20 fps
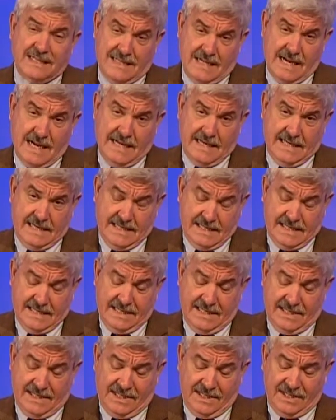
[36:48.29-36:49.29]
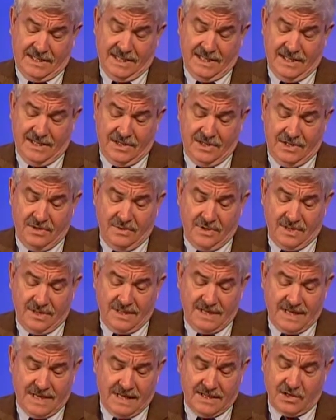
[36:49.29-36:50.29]
scientists uh, to
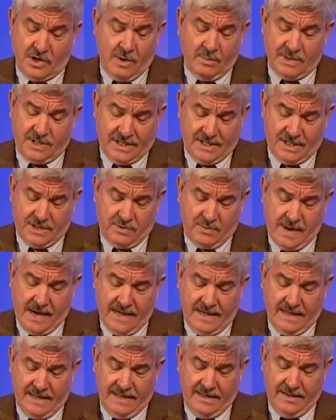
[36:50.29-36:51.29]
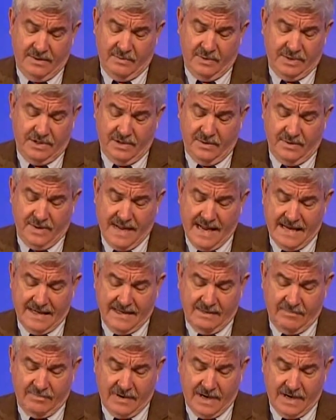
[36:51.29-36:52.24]
discuss homosexuality with the Ugandan